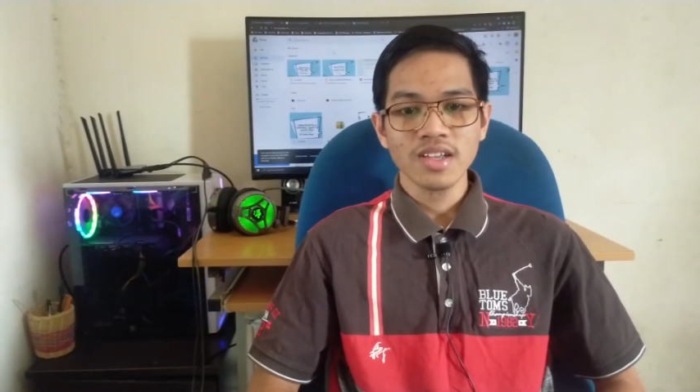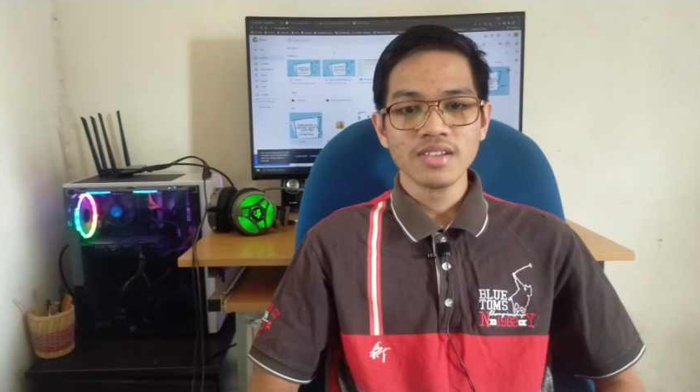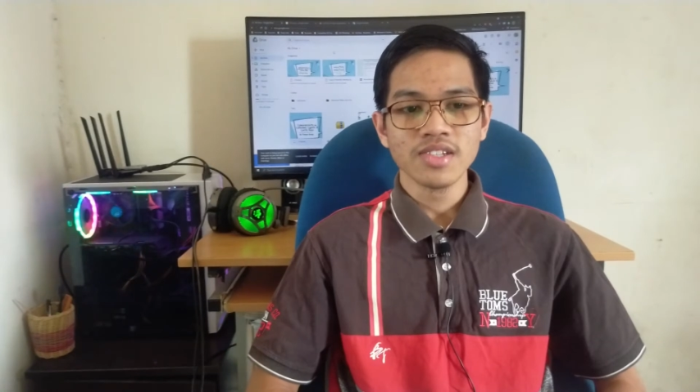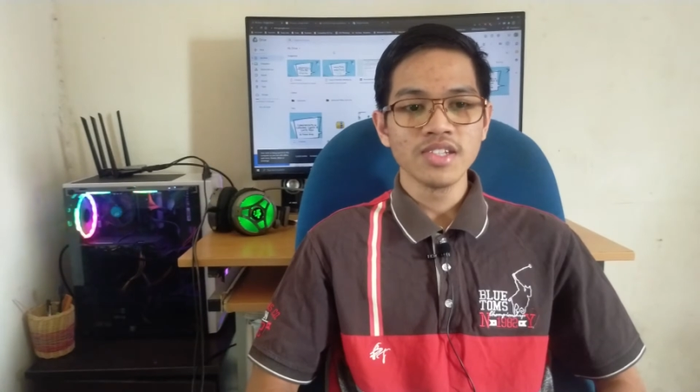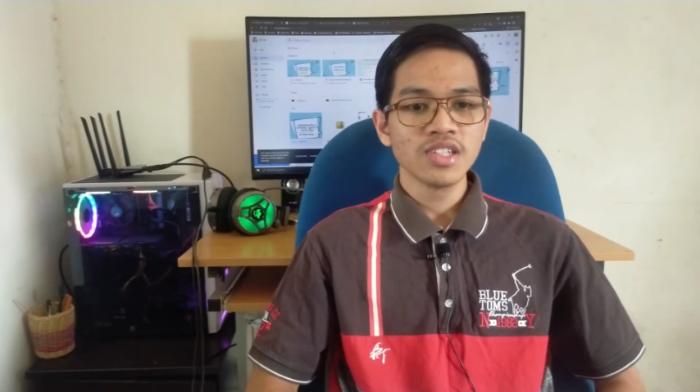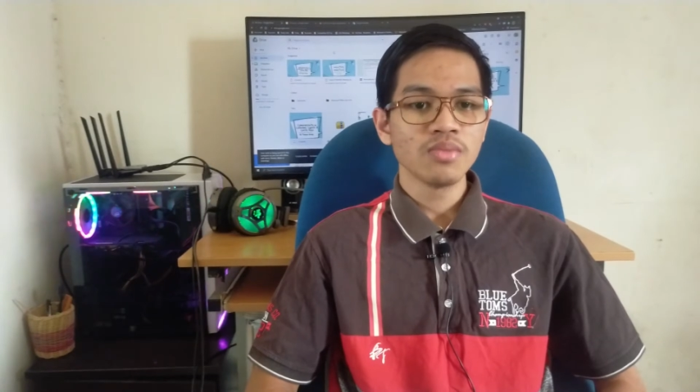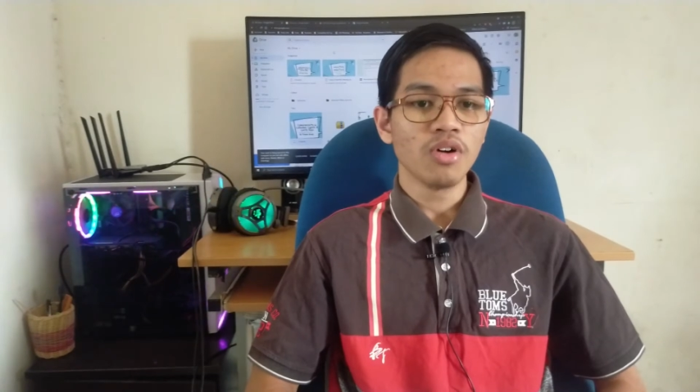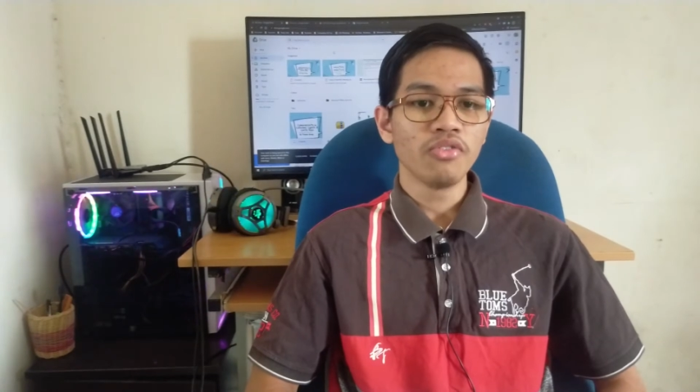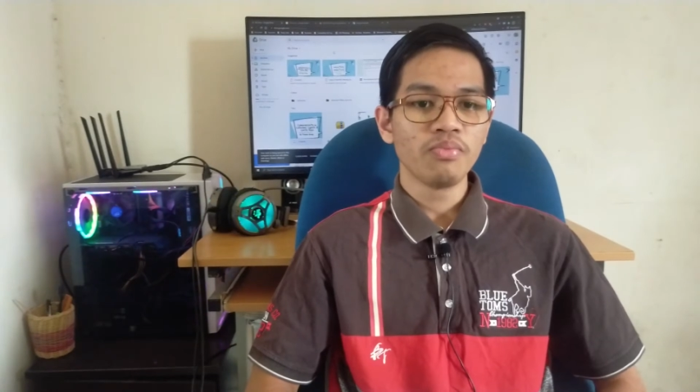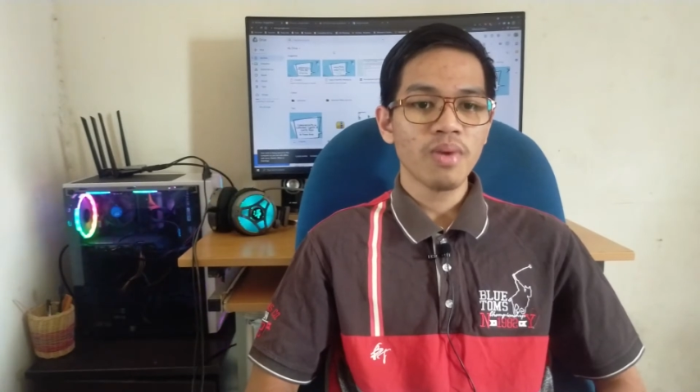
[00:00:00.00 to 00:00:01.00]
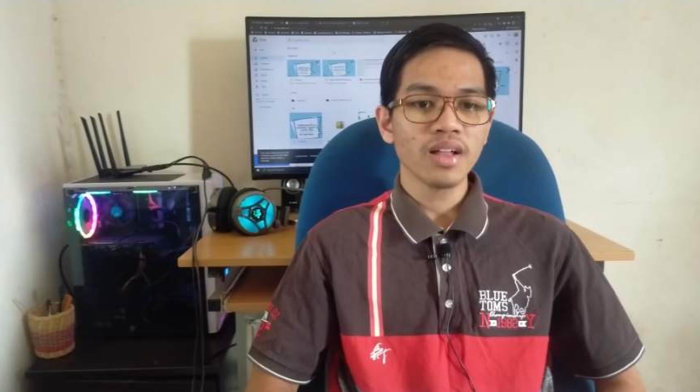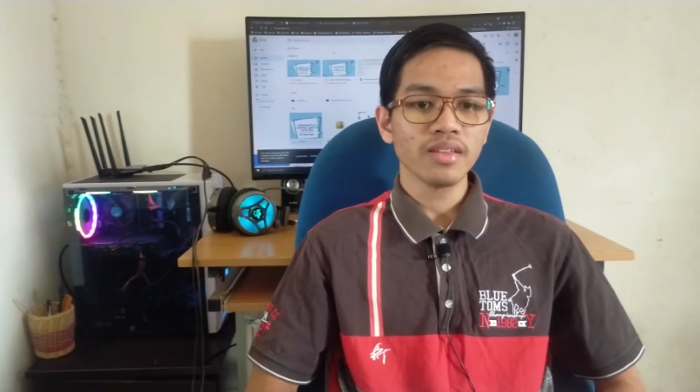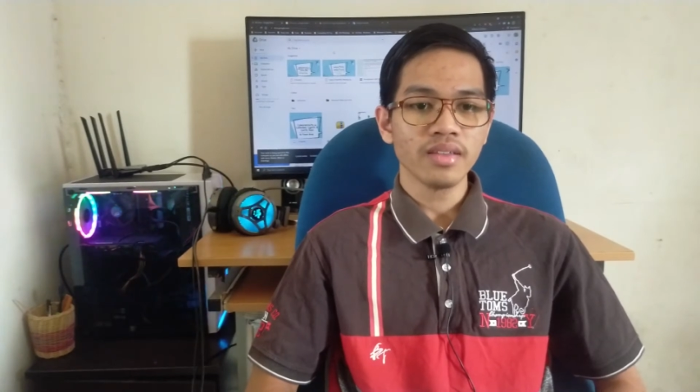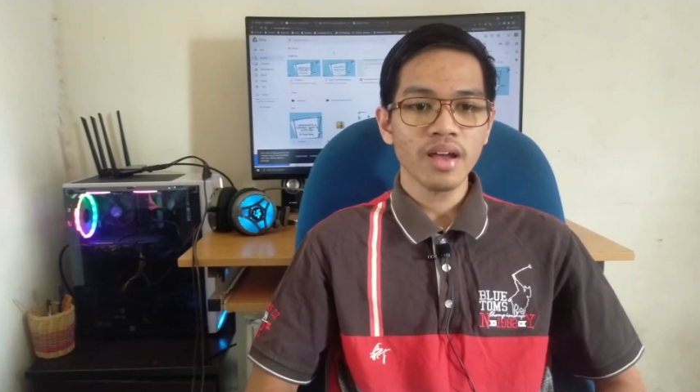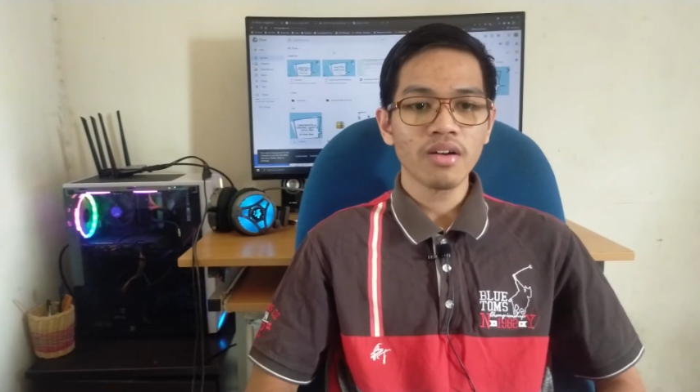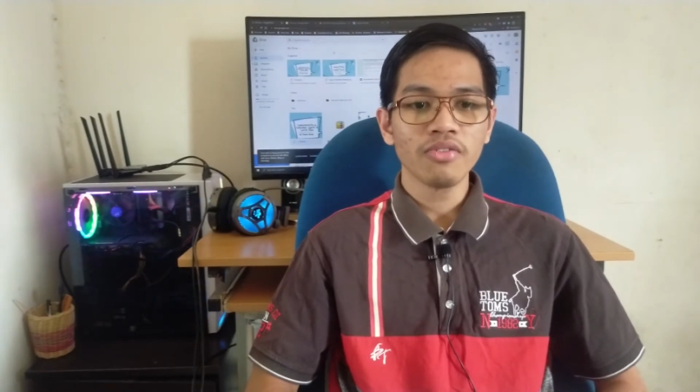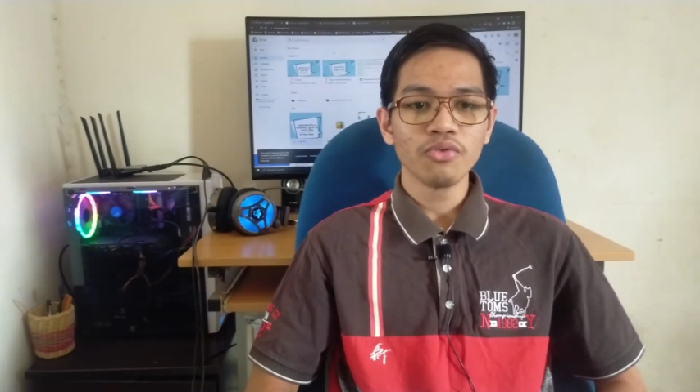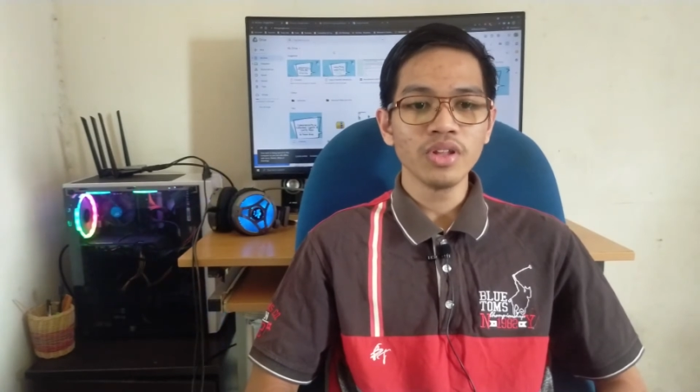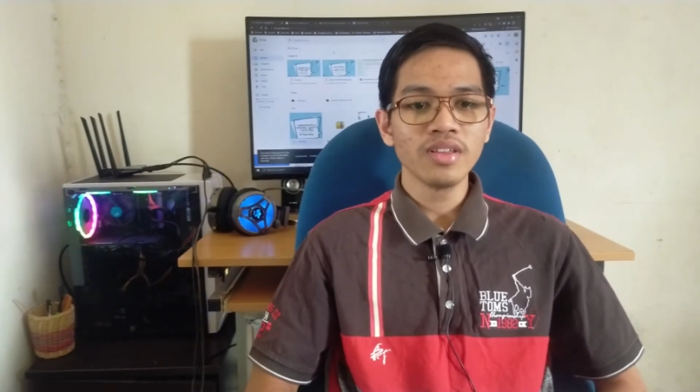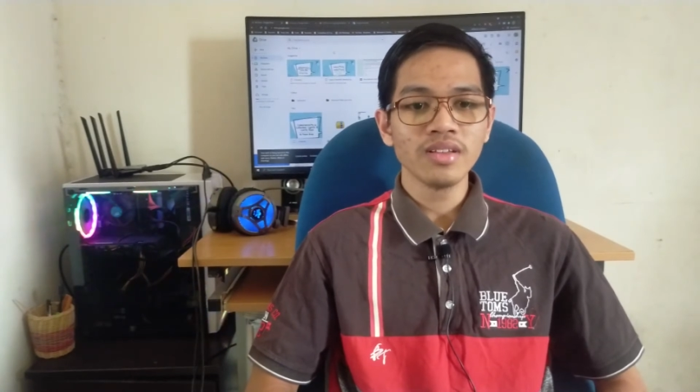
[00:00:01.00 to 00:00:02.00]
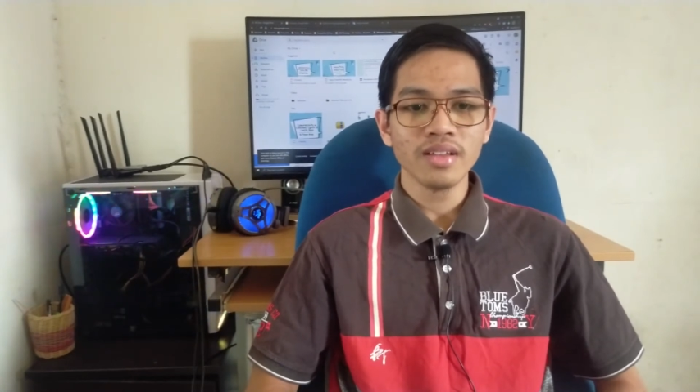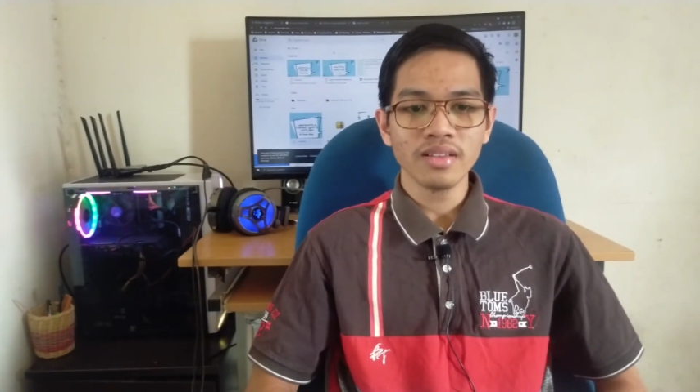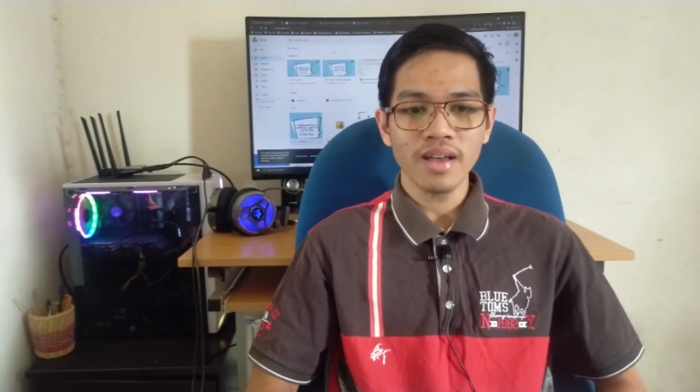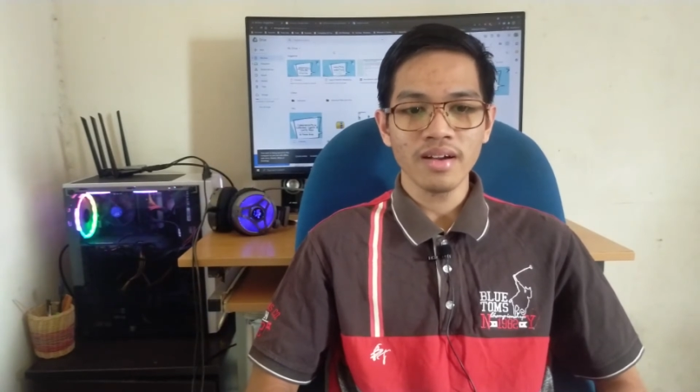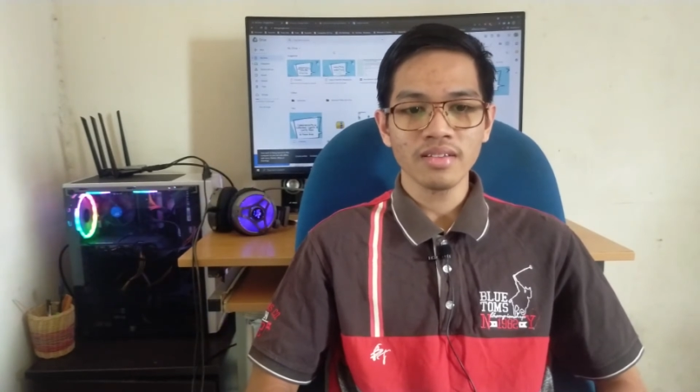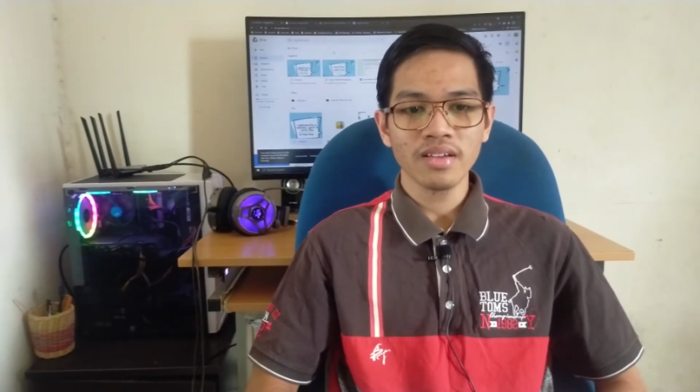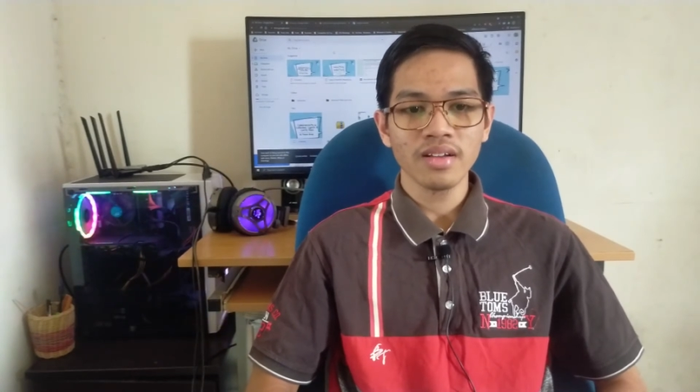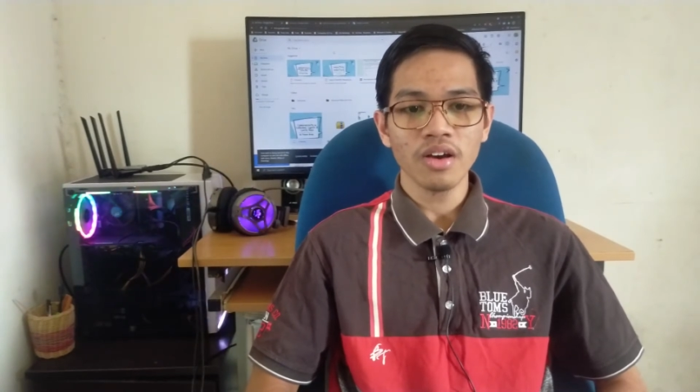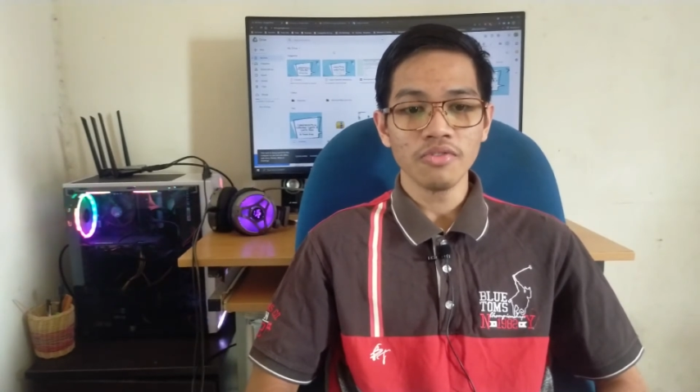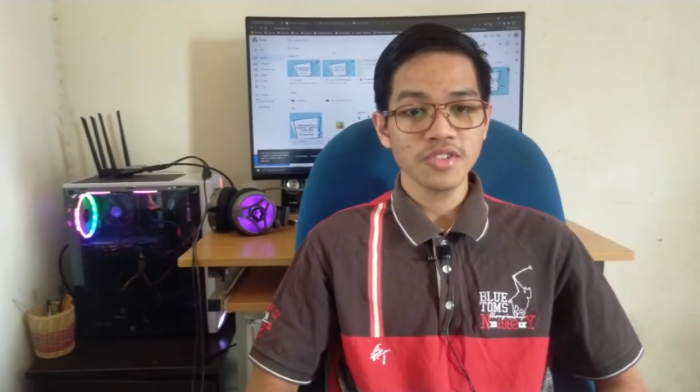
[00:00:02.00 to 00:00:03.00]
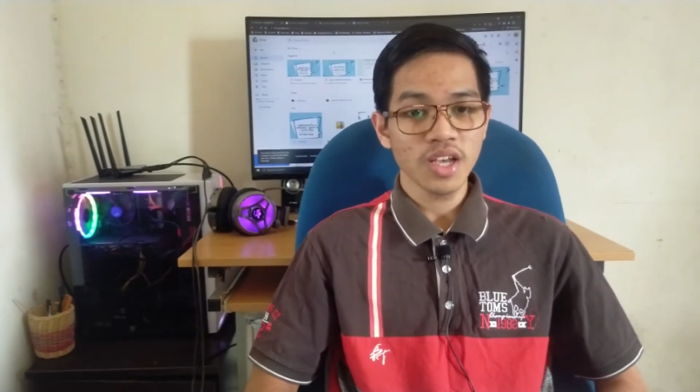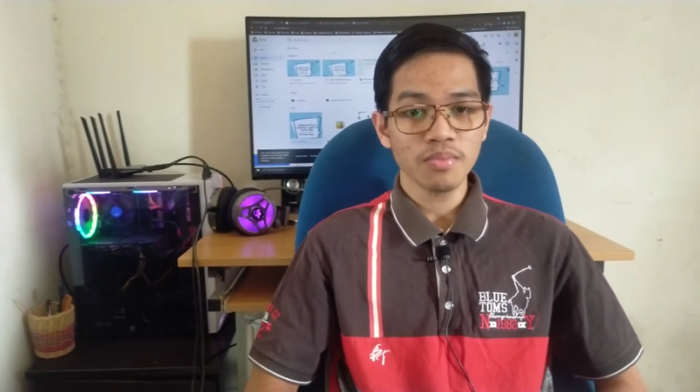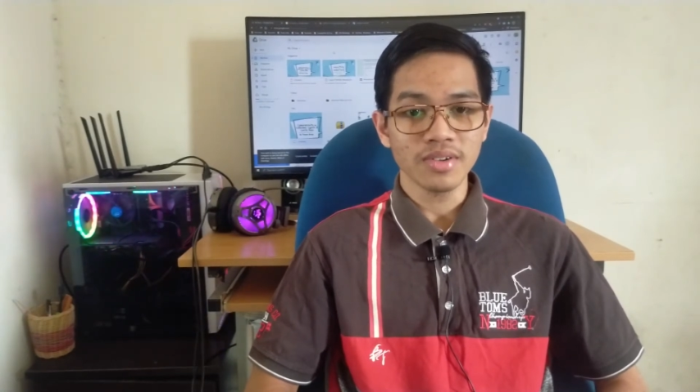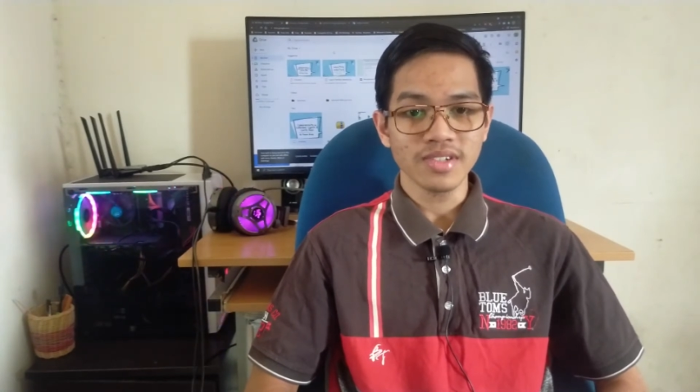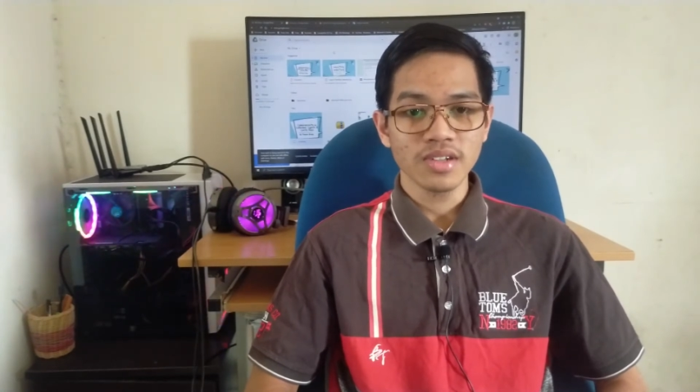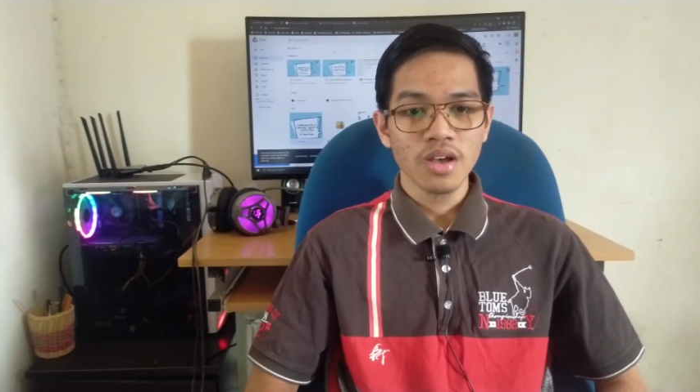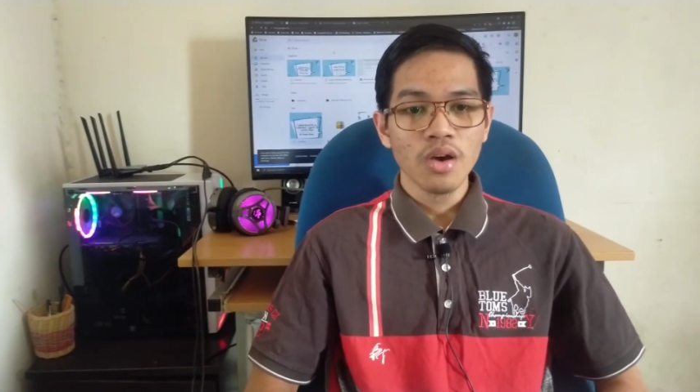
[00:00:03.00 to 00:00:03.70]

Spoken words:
system of part thereof within the territory of Cyprus,